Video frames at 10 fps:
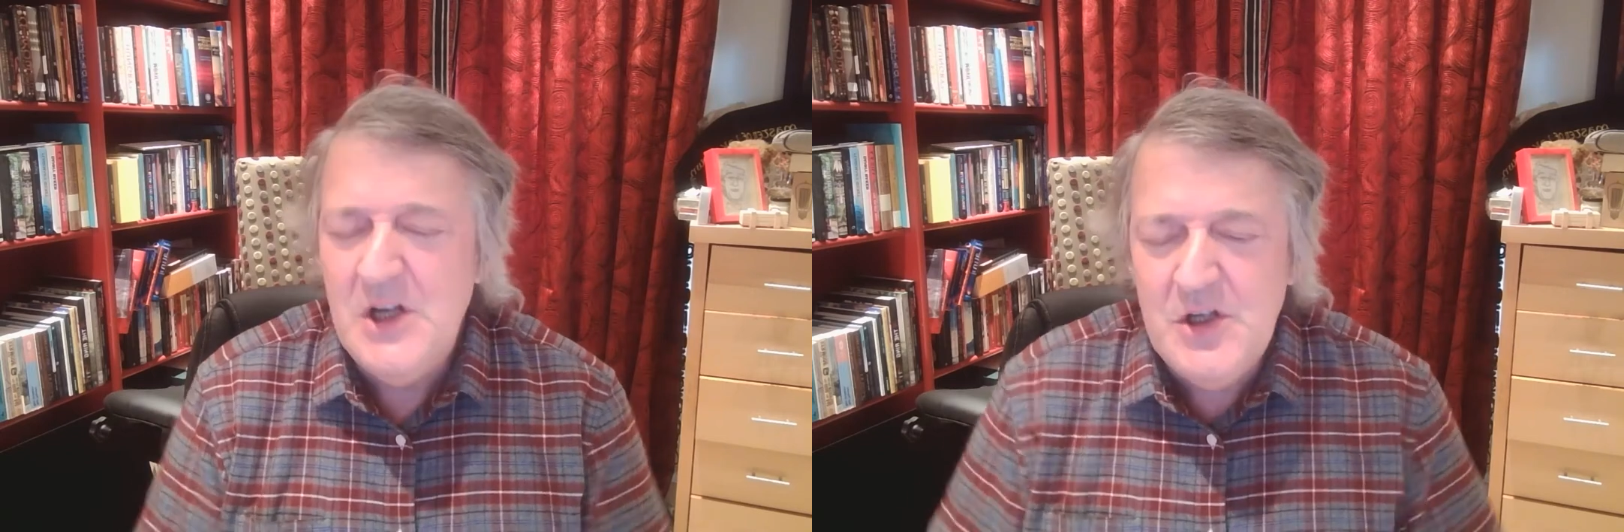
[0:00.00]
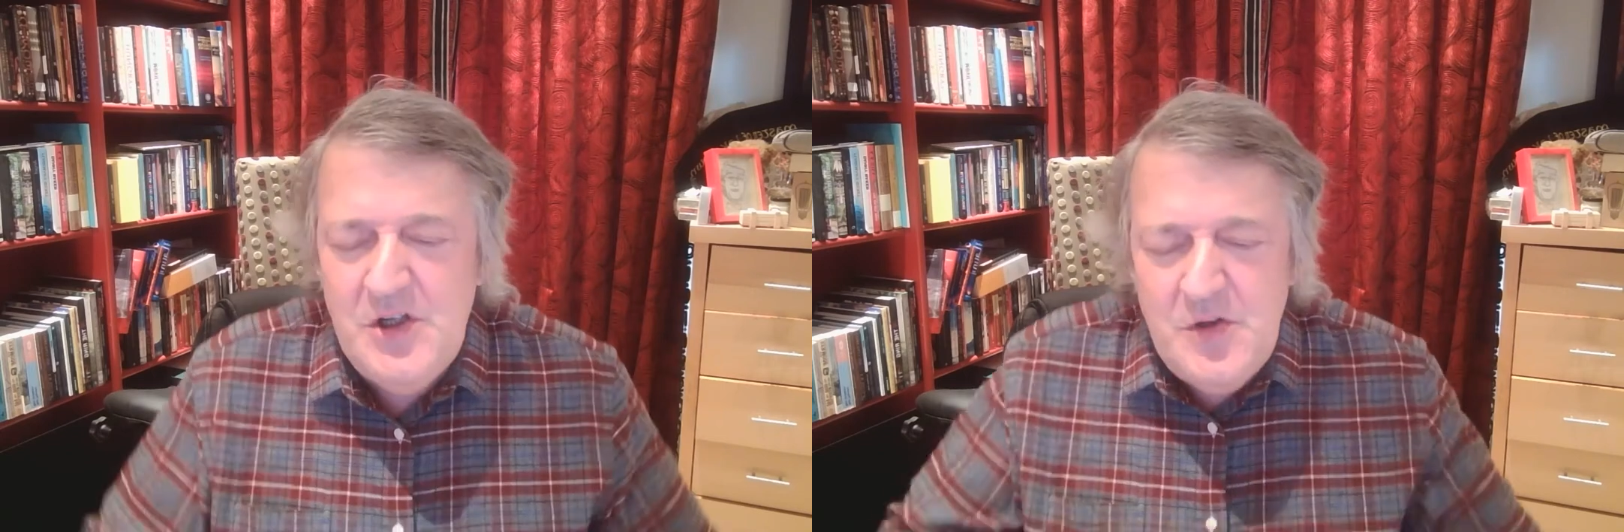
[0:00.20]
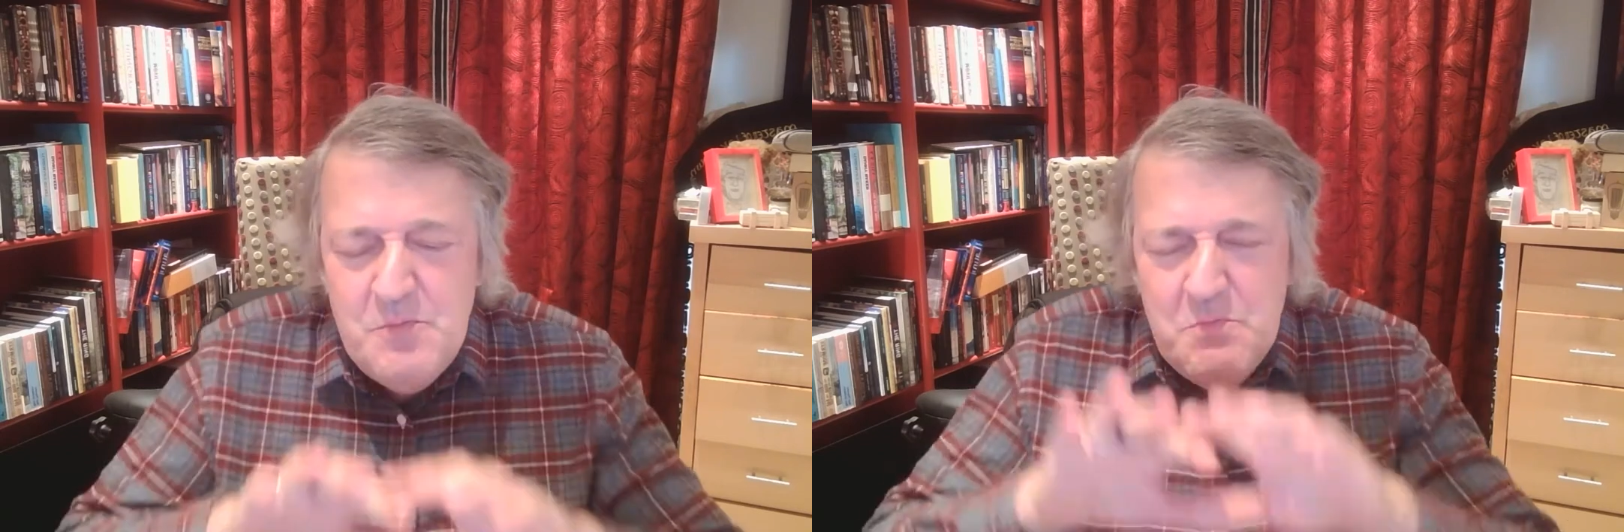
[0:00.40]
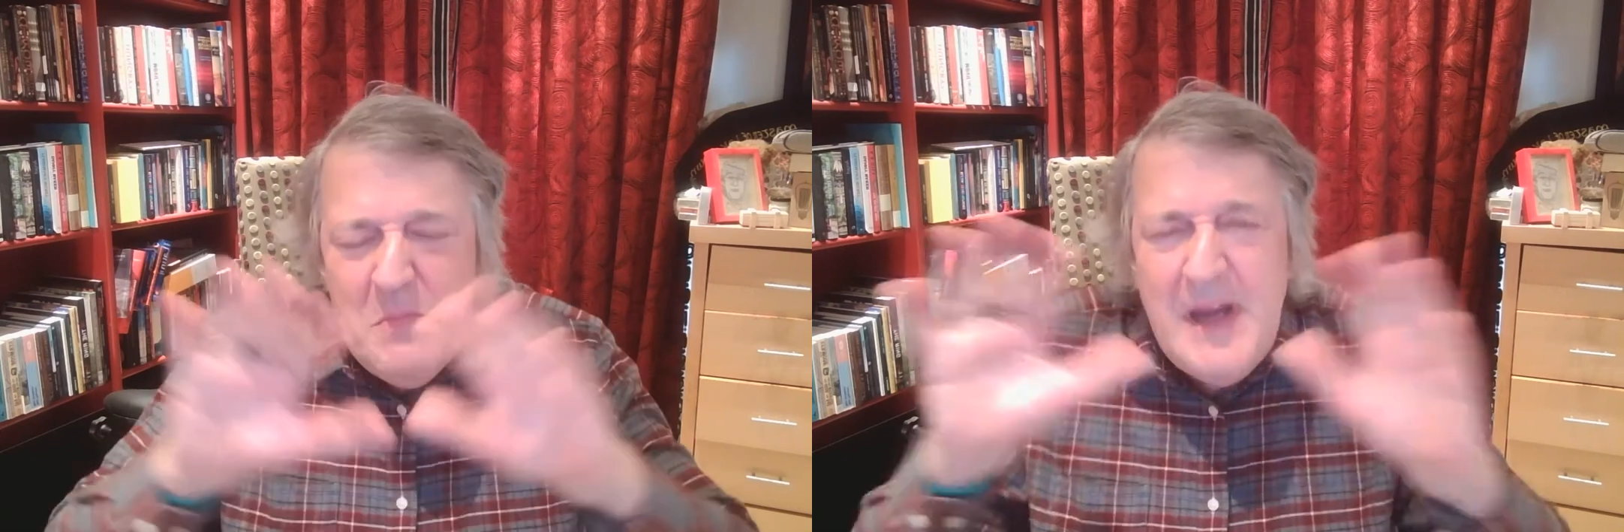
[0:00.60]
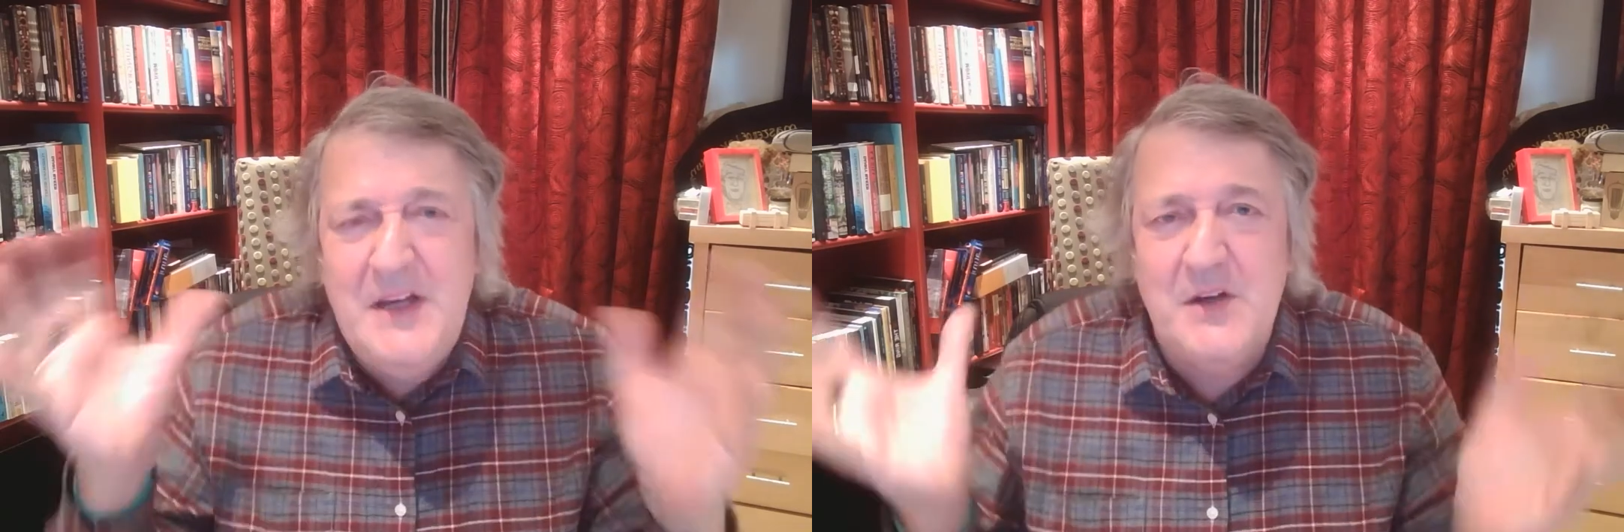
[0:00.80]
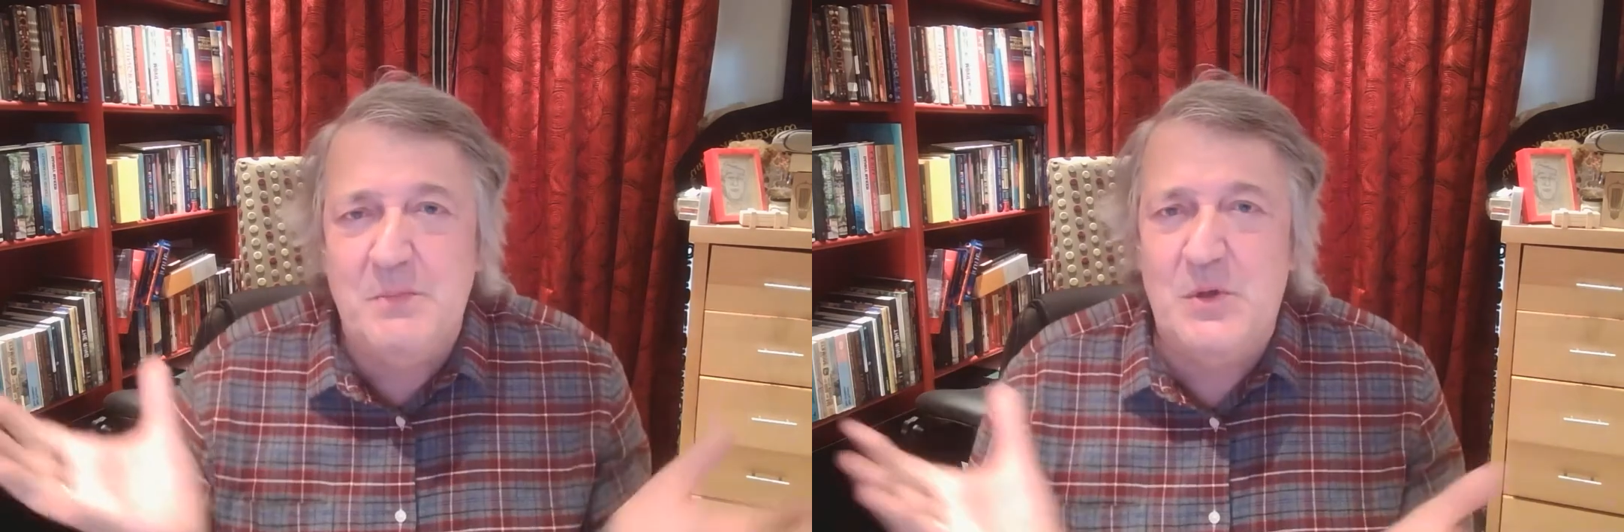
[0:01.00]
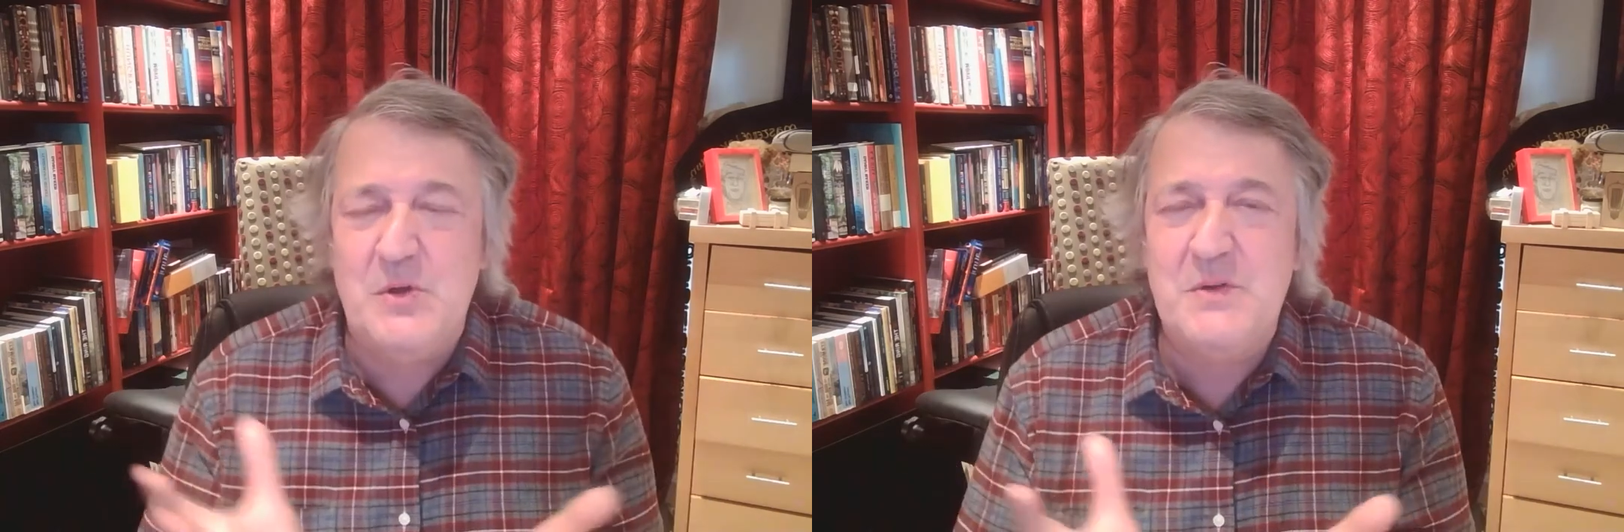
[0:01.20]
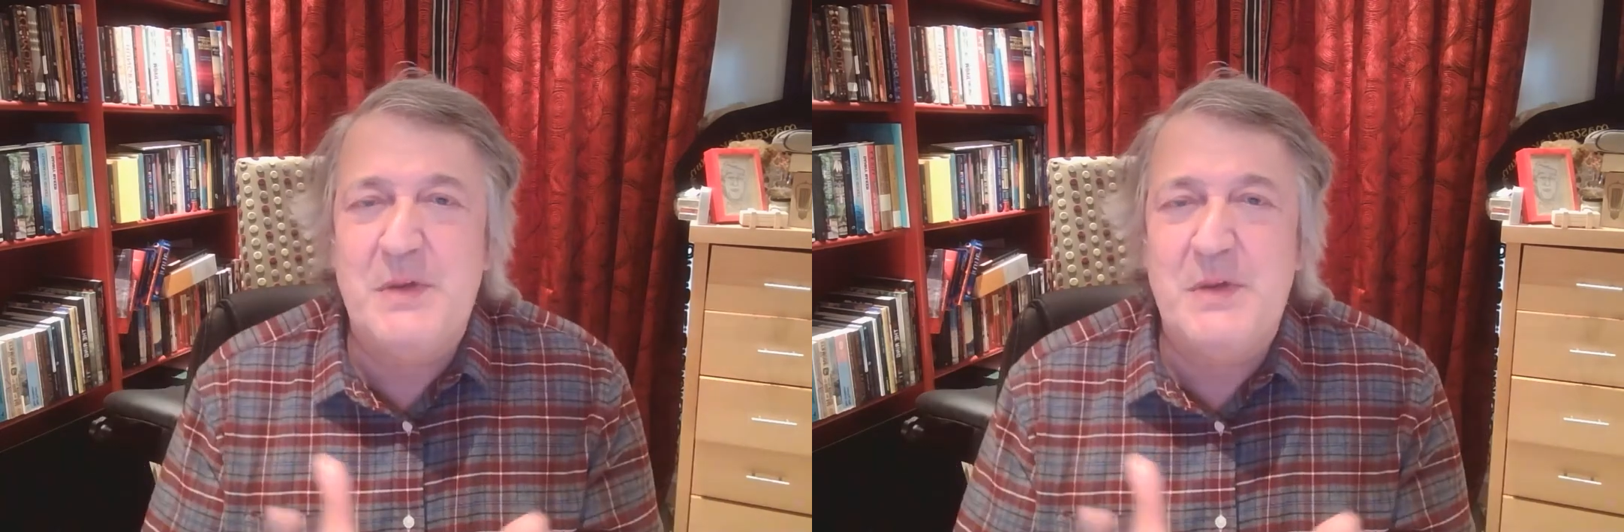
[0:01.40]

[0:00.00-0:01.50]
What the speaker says: You make a book